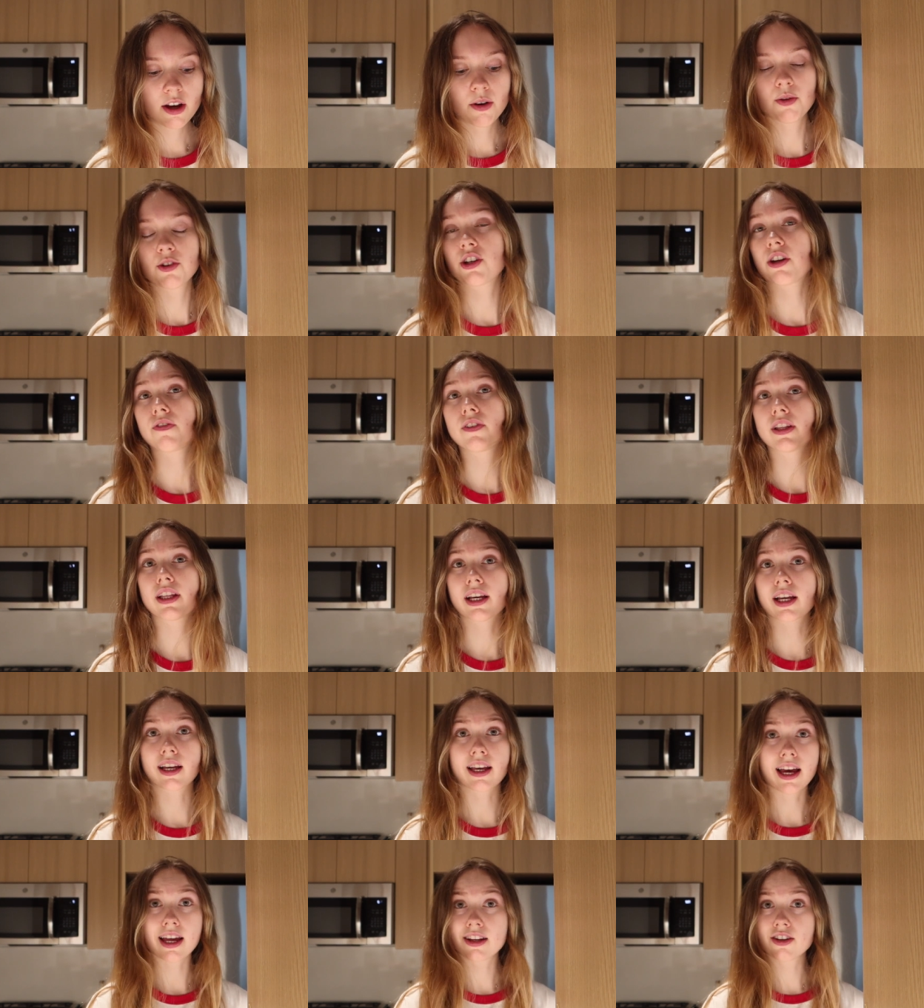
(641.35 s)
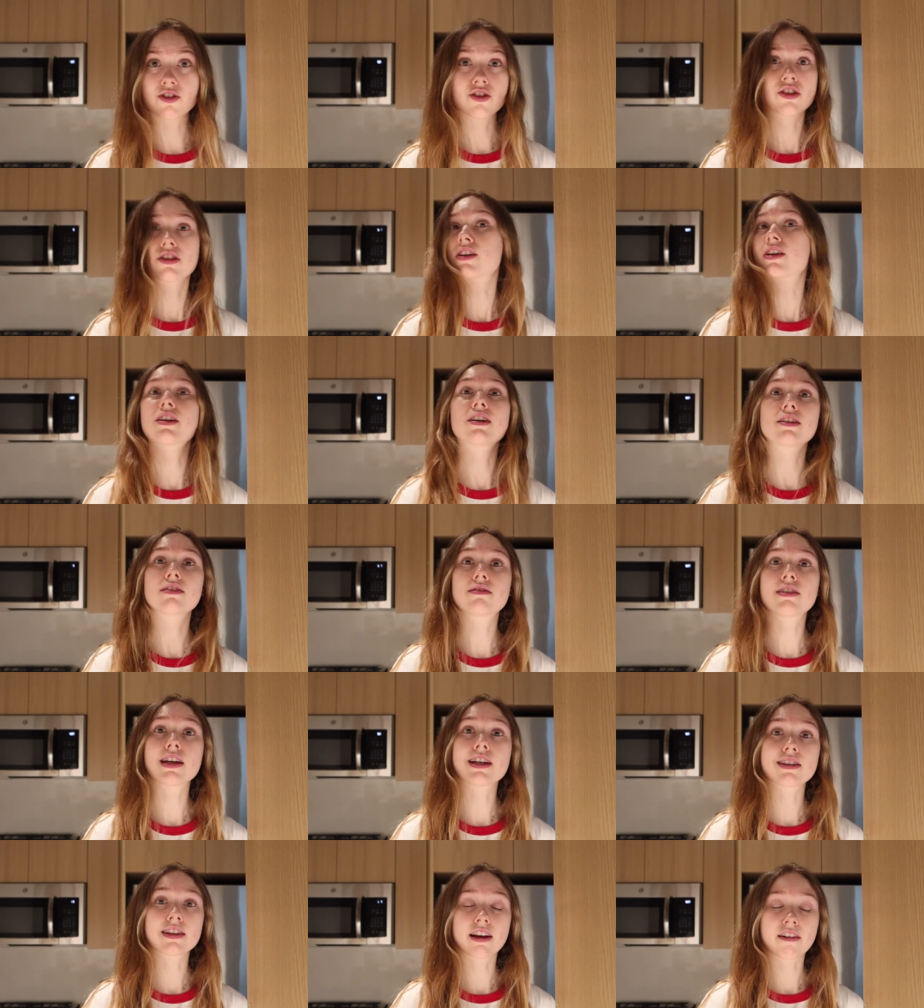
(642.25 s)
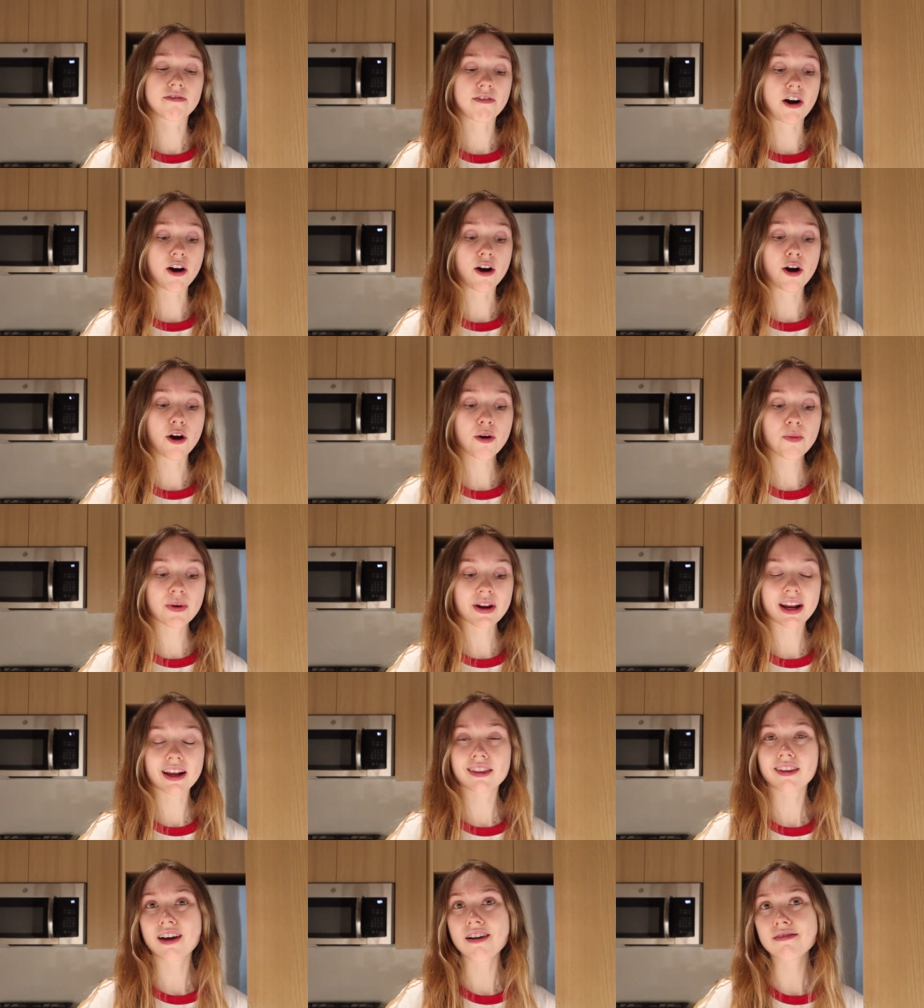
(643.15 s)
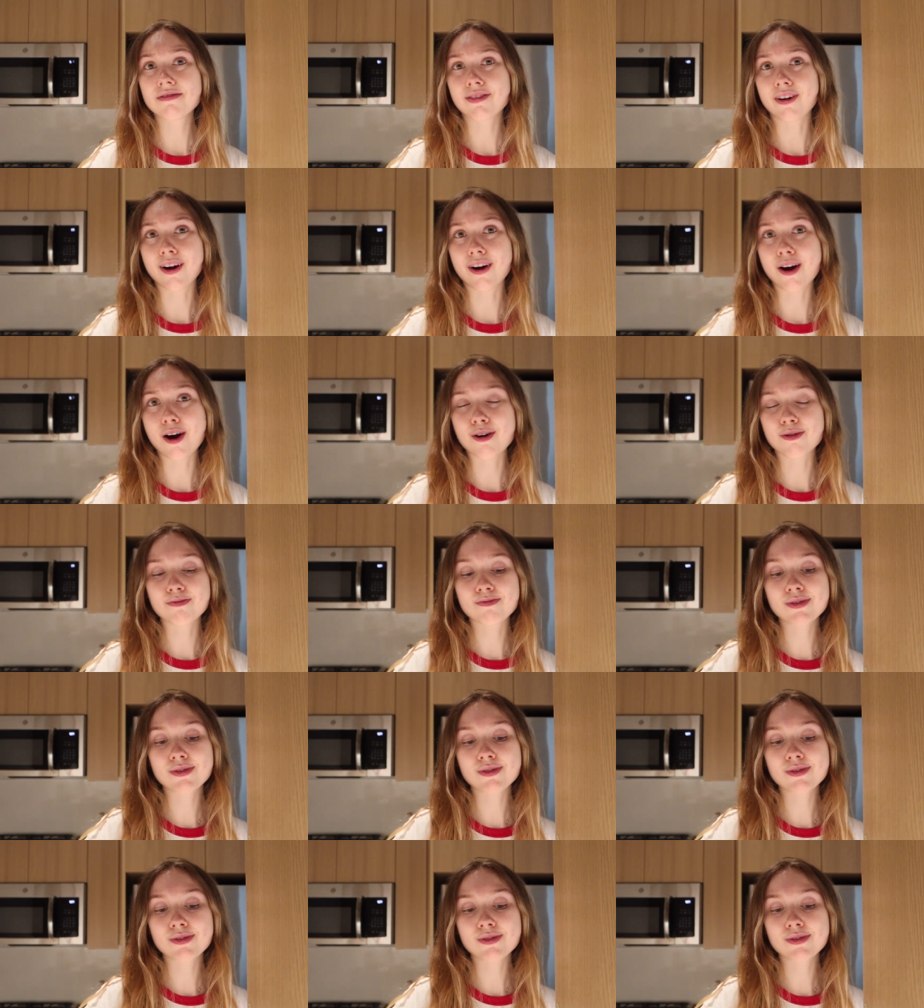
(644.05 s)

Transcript: which I feel like, again, is just gonna taste like farro, but I love farro.